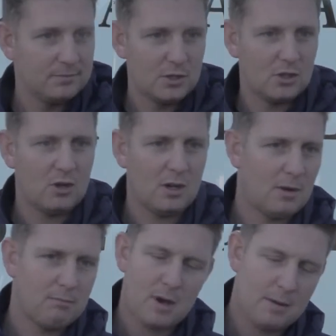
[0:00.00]
do you know,
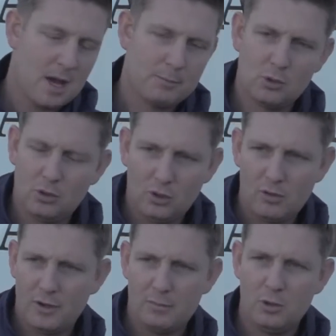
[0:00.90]
I'm absolutely
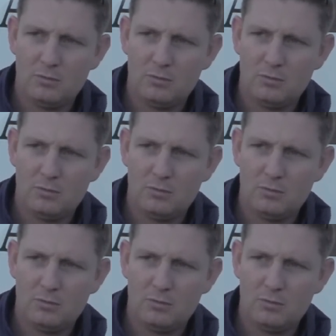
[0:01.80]
over the moon.